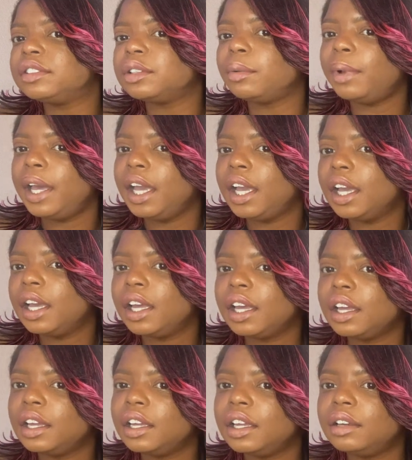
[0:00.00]
to wait.
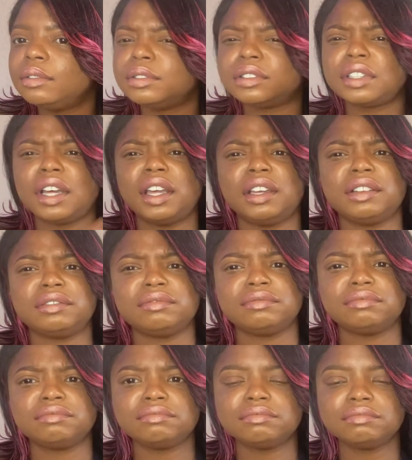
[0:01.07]
It was like,
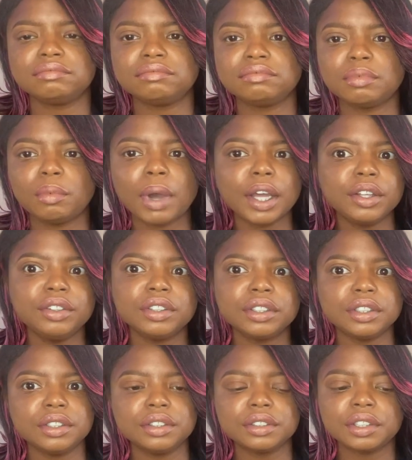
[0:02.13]
why you just
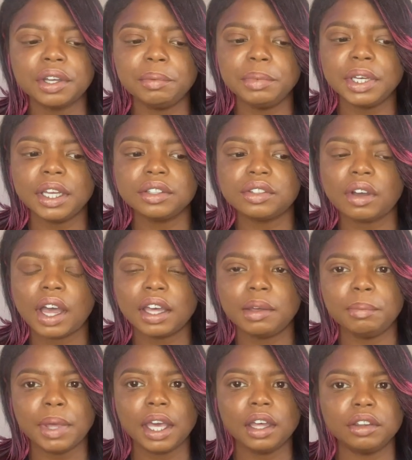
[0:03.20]
didn't tell me that so I could
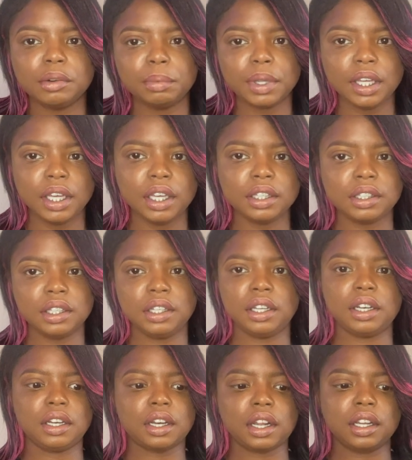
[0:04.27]
make other plans and
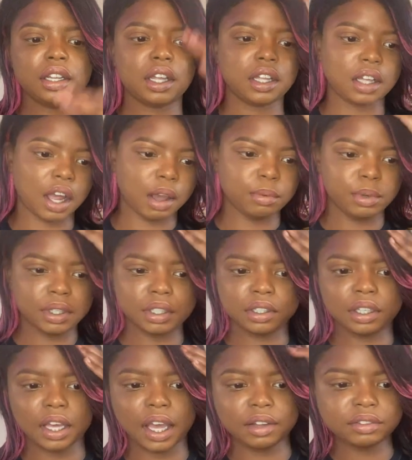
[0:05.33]
then I wouldn't
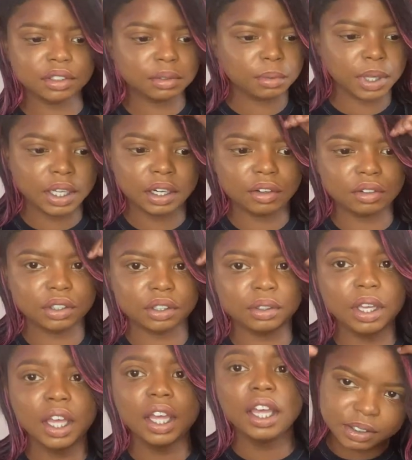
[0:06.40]
have to wait on you.
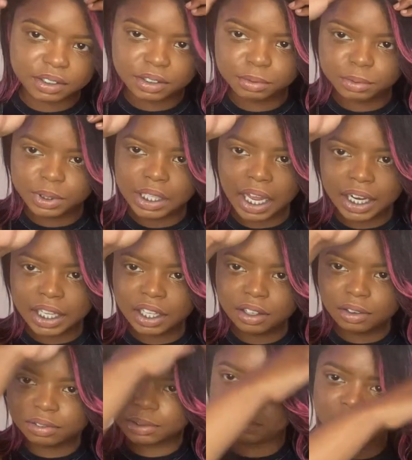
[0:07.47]
We gotta heal
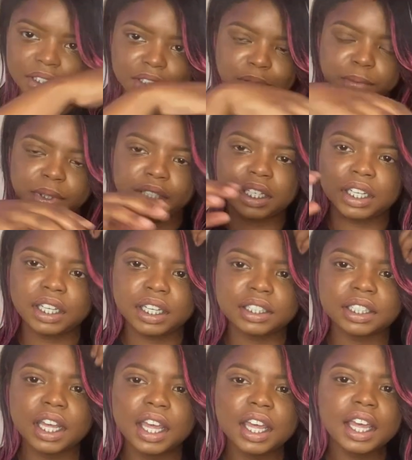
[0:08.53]
from this, because
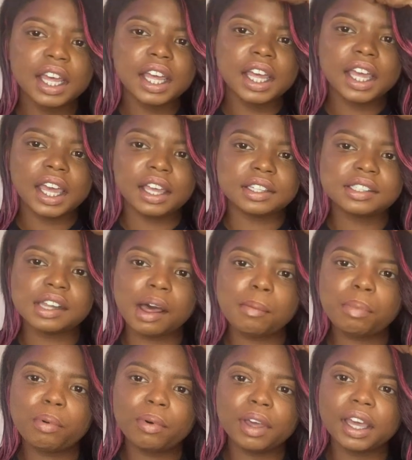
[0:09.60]
at some
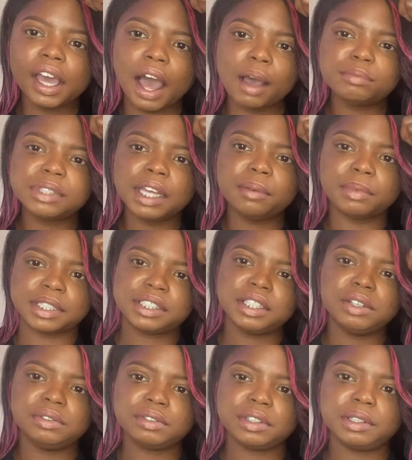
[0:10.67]
point I'm setting
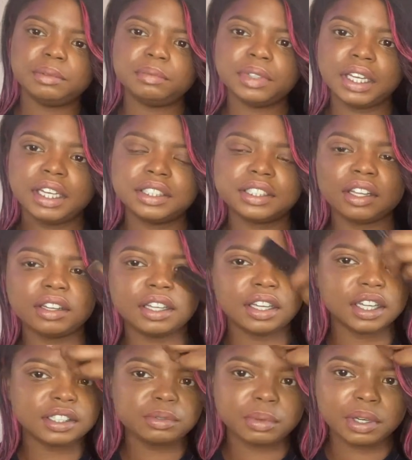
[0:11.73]
myself up. And so
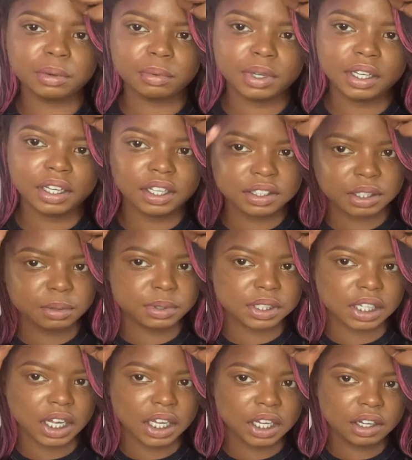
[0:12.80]
that's what it was. It was
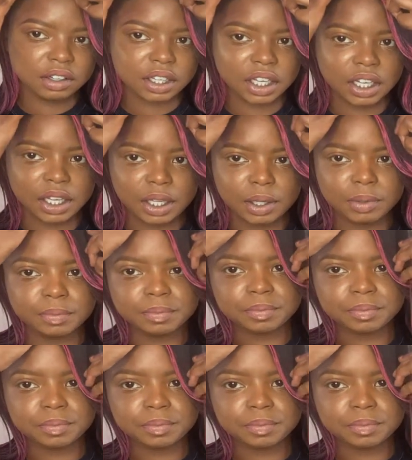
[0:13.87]
like, okay,